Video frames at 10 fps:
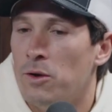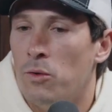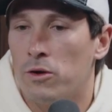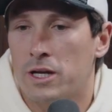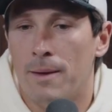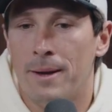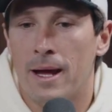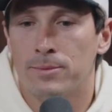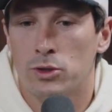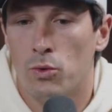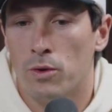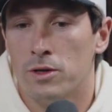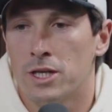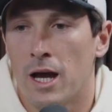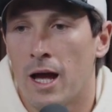We're coming up
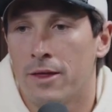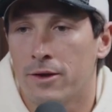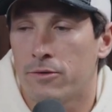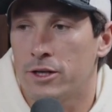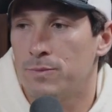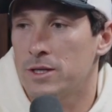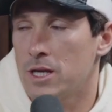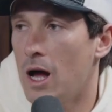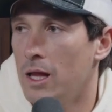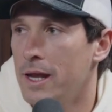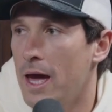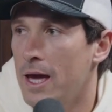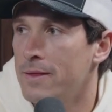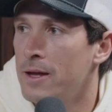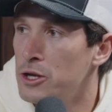towards the Christmas holiday
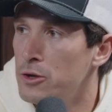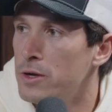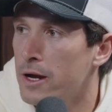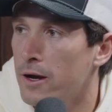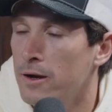and then New Year.